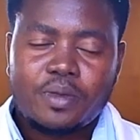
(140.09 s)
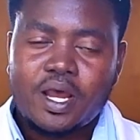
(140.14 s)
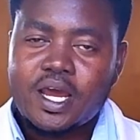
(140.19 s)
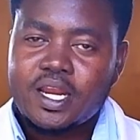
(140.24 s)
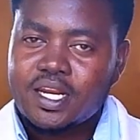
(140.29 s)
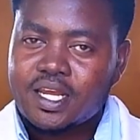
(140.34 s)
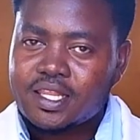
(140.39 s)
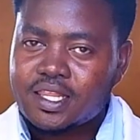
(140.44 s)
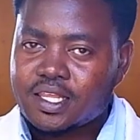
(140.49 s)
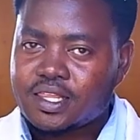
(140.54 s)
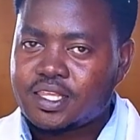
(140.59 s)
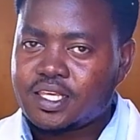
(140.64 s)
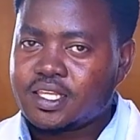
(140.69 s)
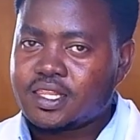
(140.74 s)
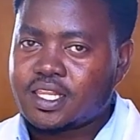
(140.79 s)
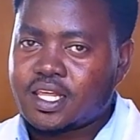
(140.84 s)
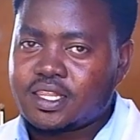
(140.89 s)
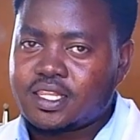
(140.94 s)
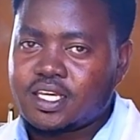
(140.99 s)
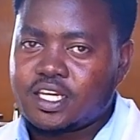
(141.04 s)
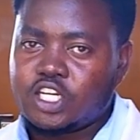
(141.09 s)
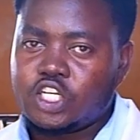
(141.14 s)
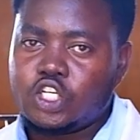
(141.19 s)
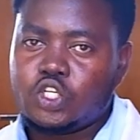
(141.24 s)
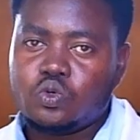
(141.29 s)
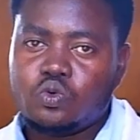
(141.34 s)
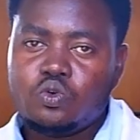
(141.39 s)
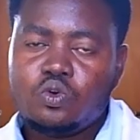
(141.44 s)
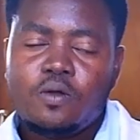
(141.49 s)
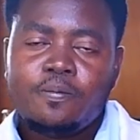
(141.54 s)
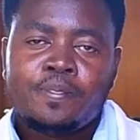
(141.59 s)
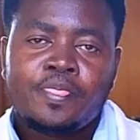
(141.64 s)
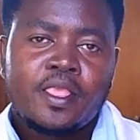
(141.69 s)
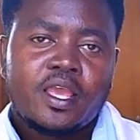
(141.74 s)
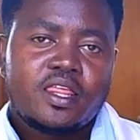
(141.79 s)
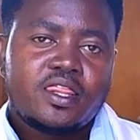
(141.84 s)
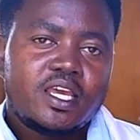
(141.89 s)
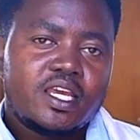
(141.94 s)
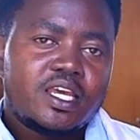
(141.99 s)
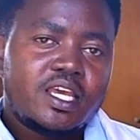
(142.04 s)
Another thing that they do,
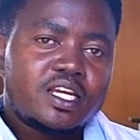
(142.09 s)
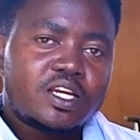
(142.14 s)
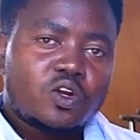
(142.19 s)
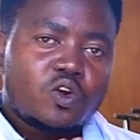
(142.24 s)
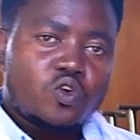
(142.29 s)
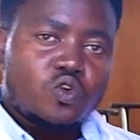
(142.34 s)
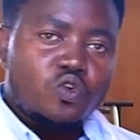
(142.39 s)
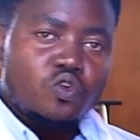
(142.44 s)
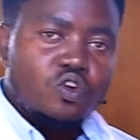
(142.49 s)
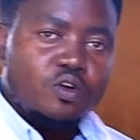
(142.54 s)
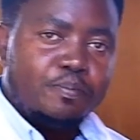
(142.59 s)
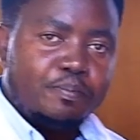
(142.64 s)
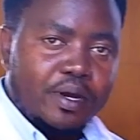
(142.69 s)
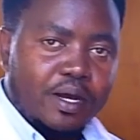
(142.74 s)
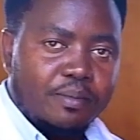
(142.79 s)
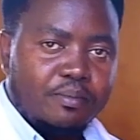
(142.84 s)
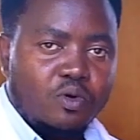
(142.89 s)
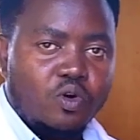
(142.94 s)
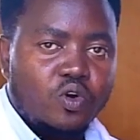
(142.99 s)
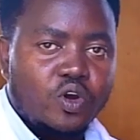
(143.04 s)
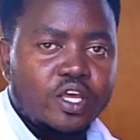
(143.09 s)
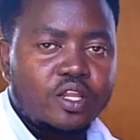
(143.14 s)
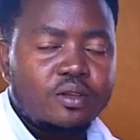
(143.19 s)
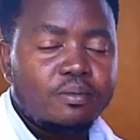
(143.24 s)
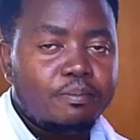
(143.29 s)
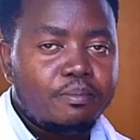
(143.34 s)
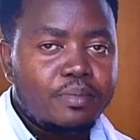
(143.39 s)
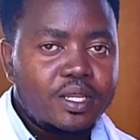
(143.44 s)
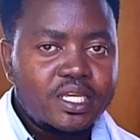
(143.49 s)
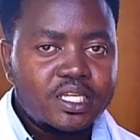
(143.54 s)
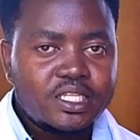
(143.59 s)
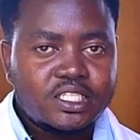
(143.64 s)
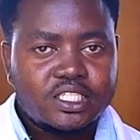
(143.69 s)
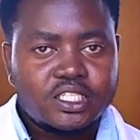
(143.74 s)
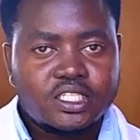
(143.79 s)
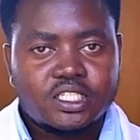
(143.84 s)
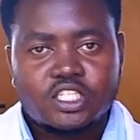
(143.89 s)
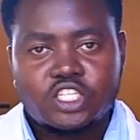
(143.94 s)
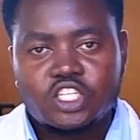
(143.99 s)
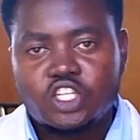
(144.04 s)
they get crude palm oil, bleach
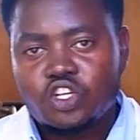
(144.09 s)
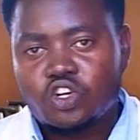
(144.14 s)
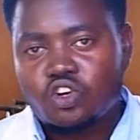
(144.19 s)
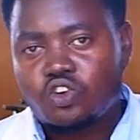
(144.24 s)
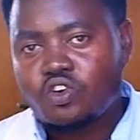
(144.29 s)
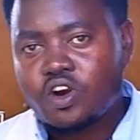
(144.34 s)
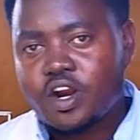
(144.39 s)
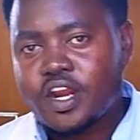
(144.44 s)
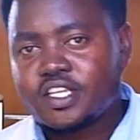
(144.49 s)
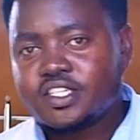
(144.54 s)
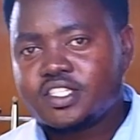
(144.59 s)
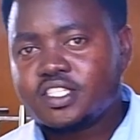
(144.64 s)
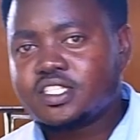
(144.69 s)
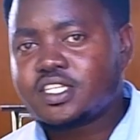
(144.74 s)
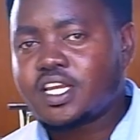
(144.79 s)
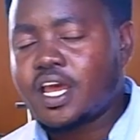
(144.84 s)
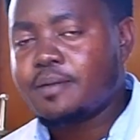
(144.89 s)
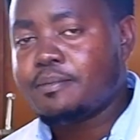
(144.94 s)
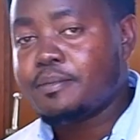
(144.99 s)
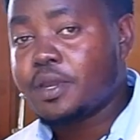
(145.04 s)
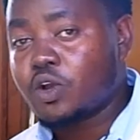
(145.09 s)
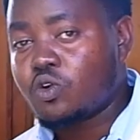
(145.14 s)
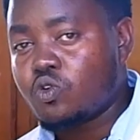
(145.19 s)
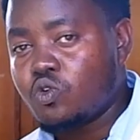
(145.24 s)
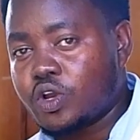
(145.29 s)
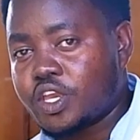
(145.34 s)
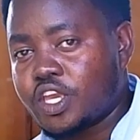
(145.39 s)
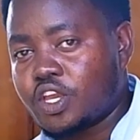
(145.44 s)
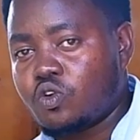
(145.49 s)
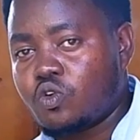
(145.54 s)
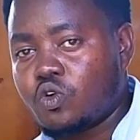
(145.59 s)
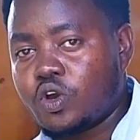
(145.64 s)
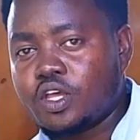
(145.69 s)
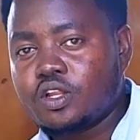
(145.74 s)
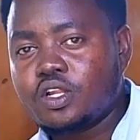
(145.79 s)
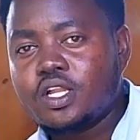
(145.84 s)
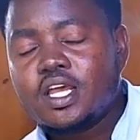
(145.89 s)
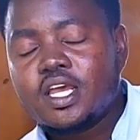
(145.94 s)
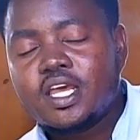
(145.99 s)
it, deodorize it, and make cooking oil.